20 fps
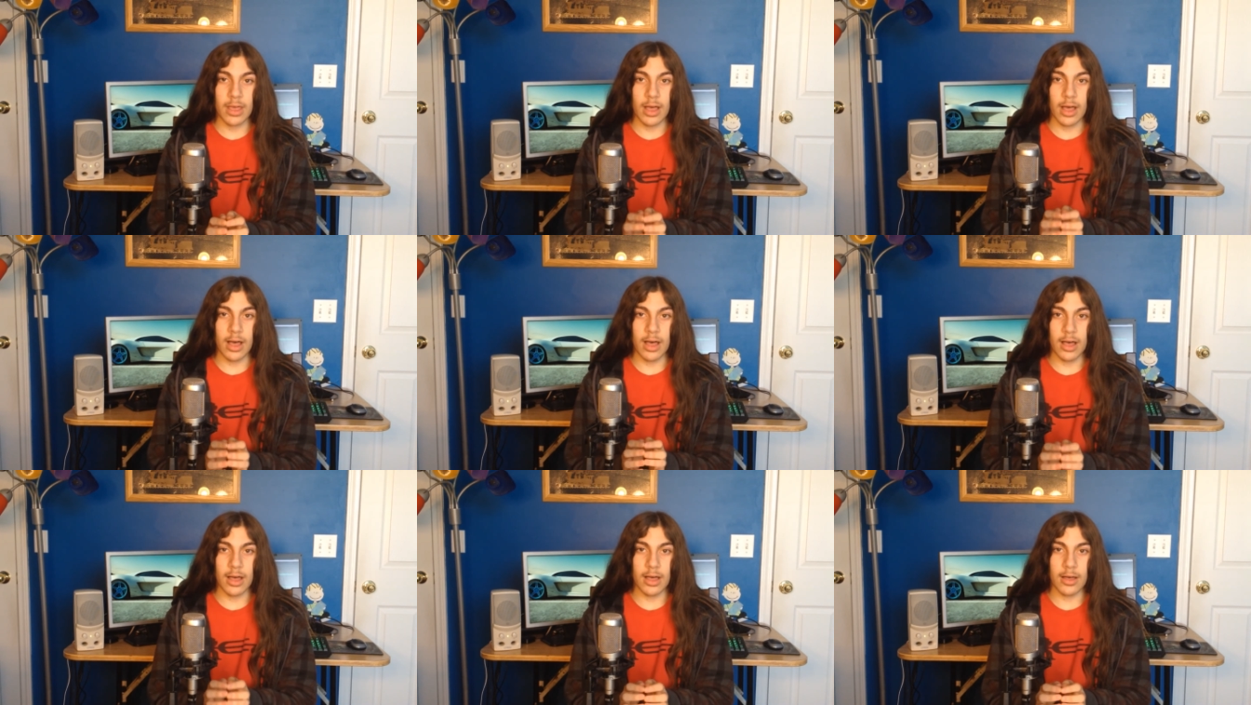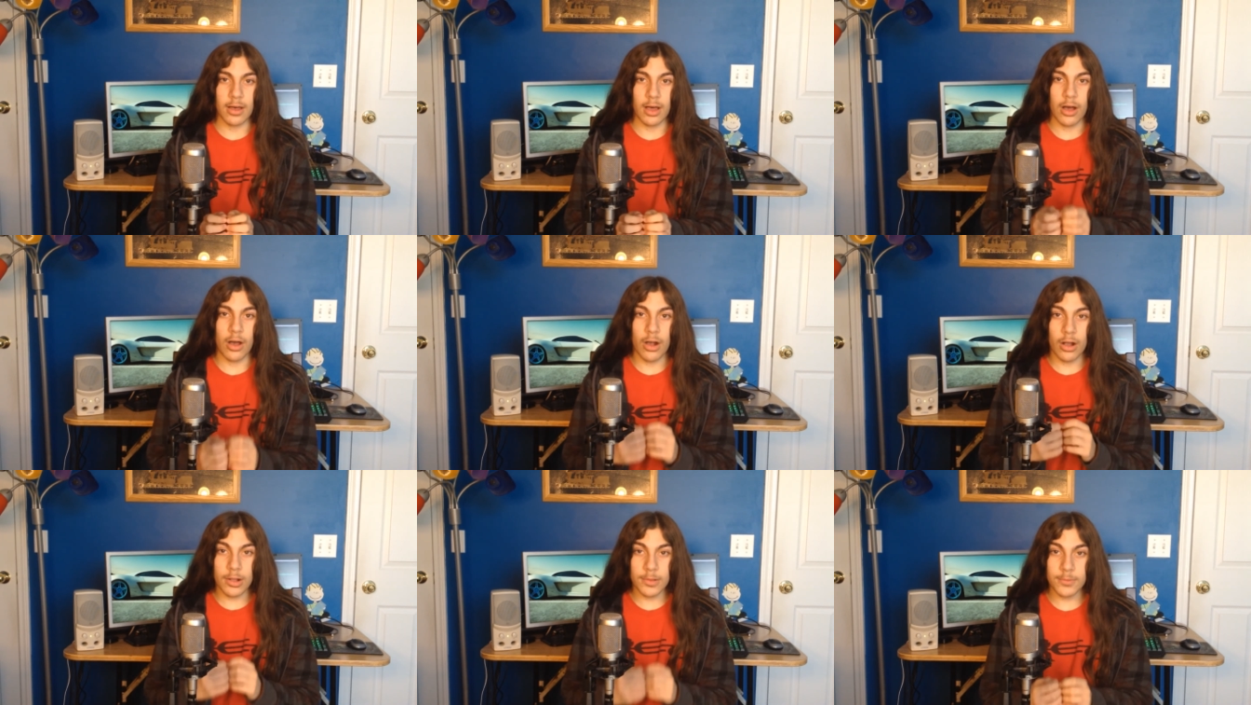Uh,
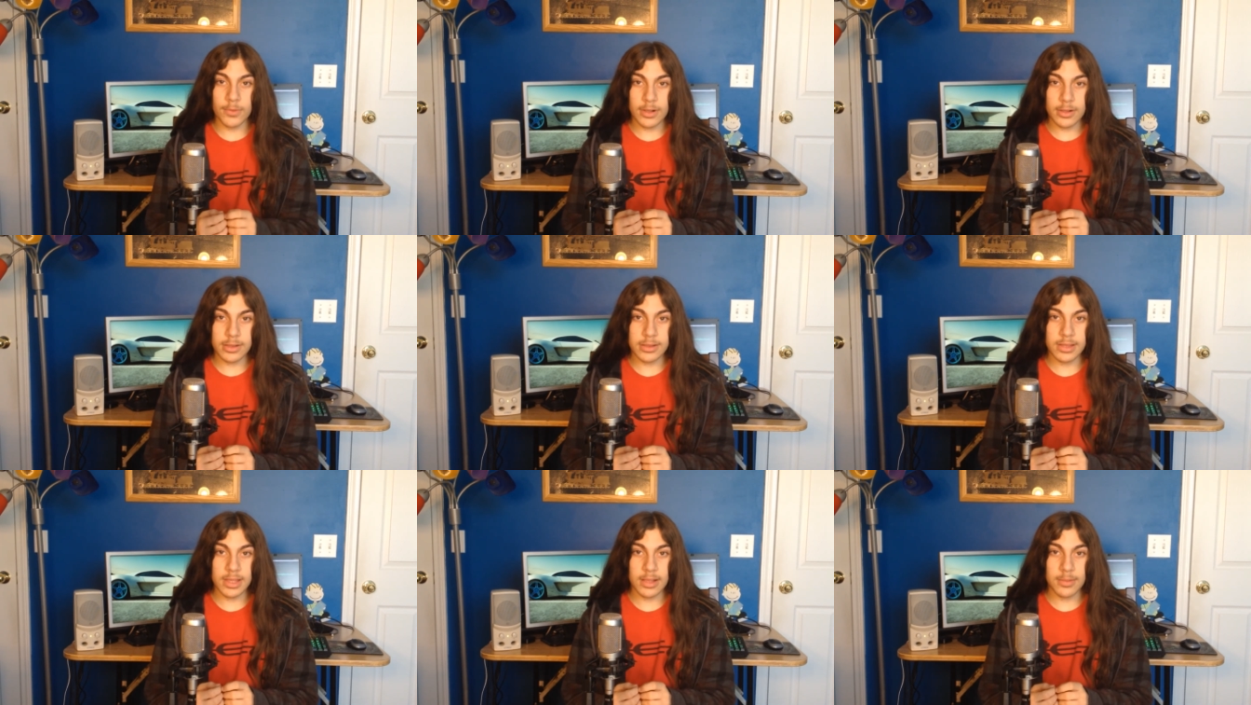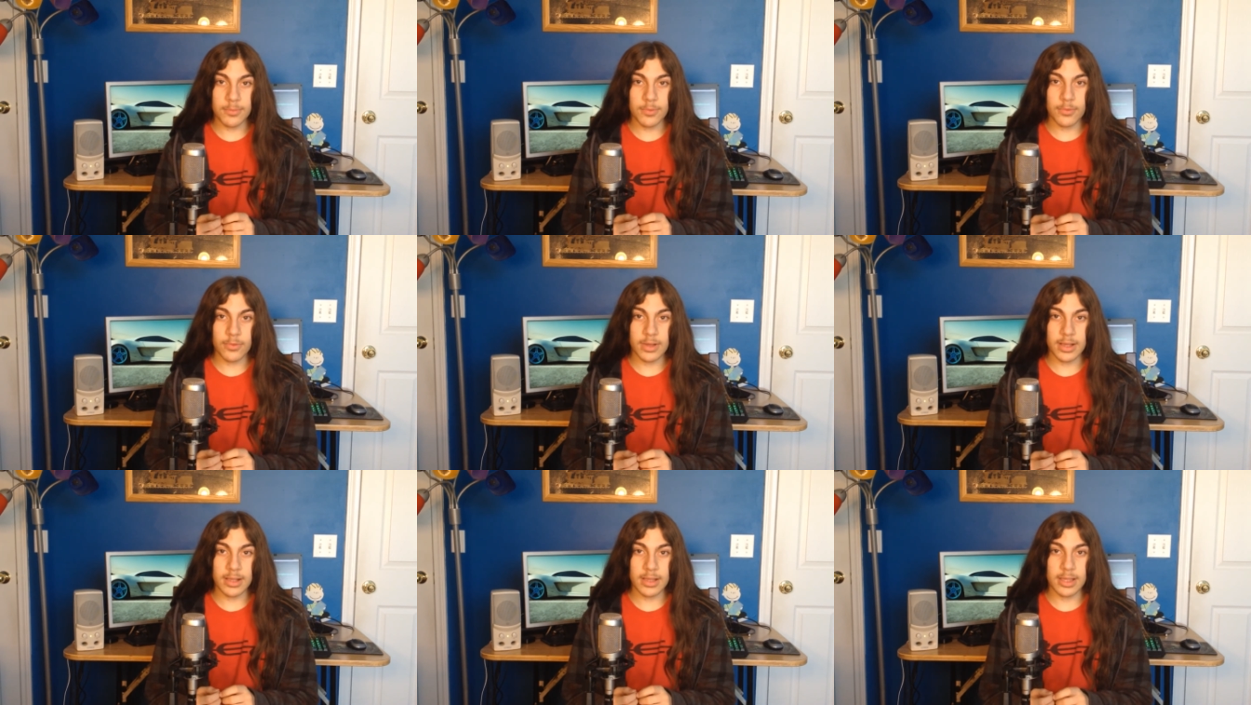hardware
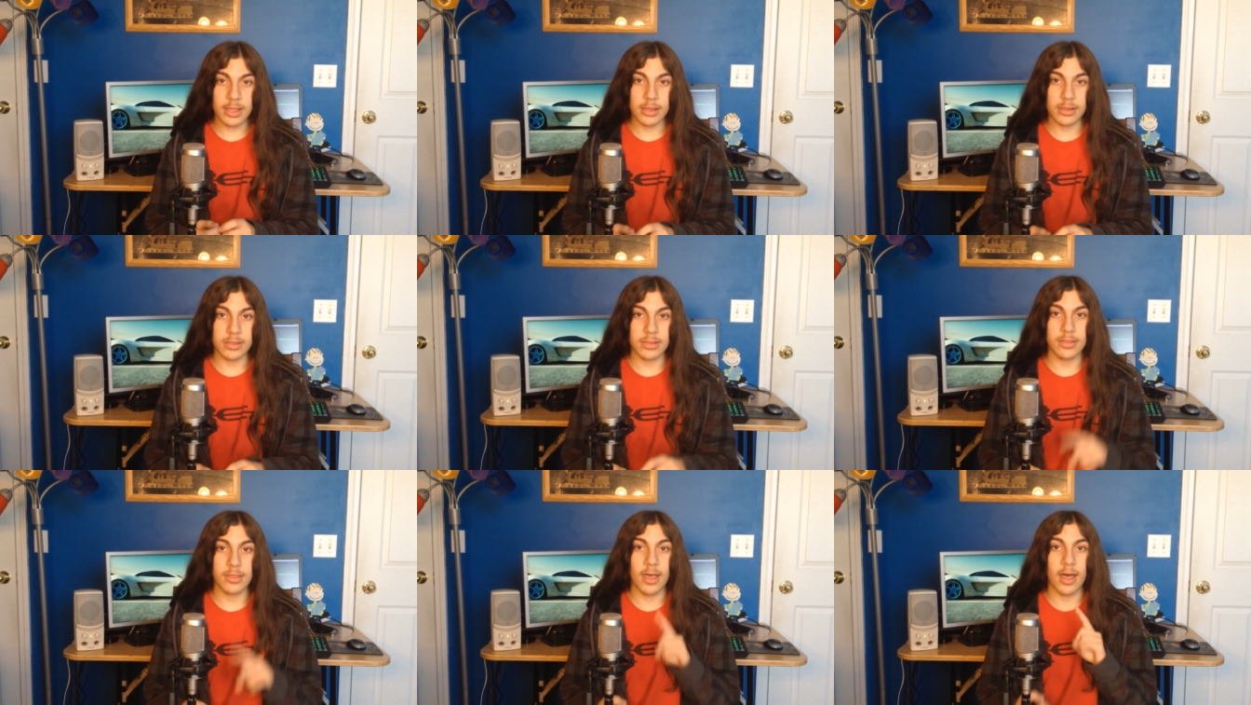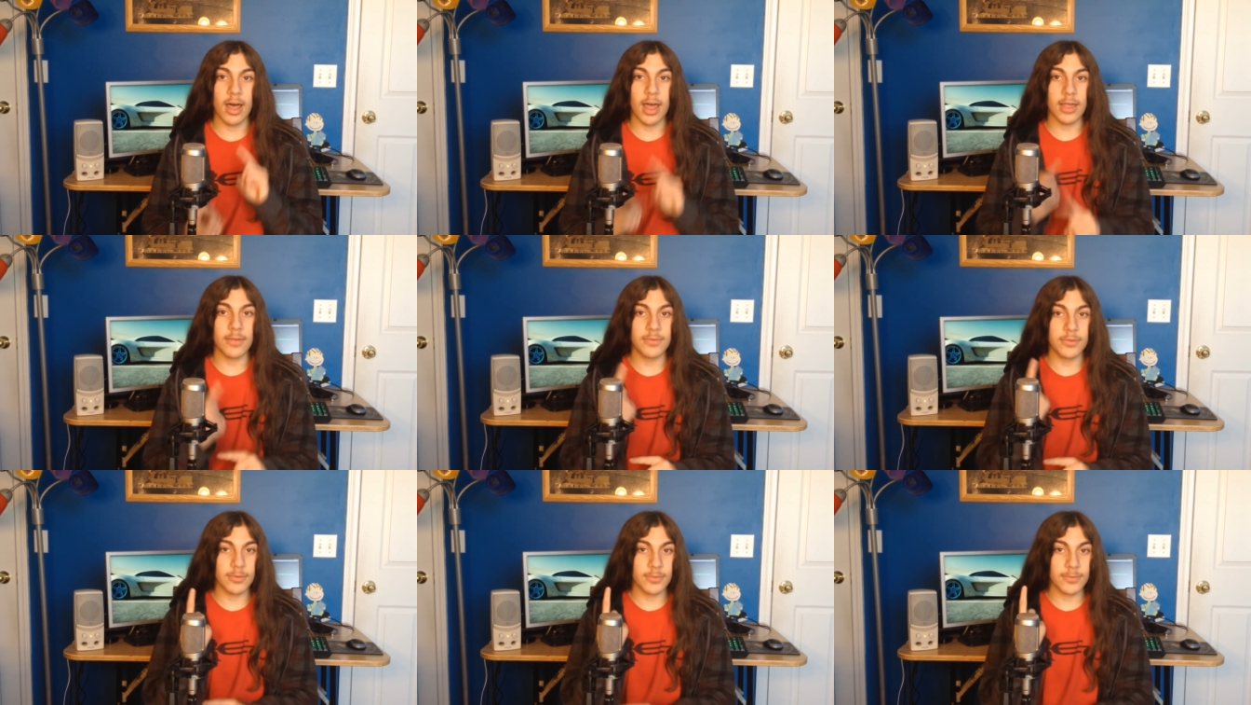standpoint is the
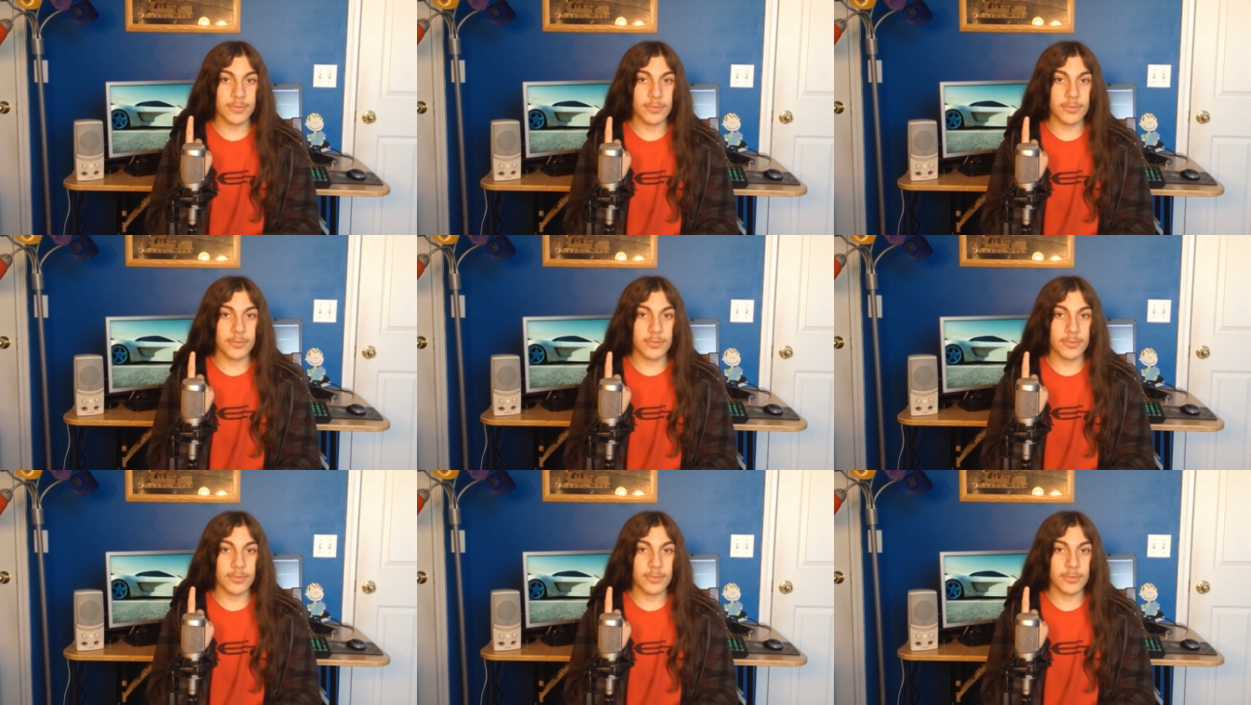iPhone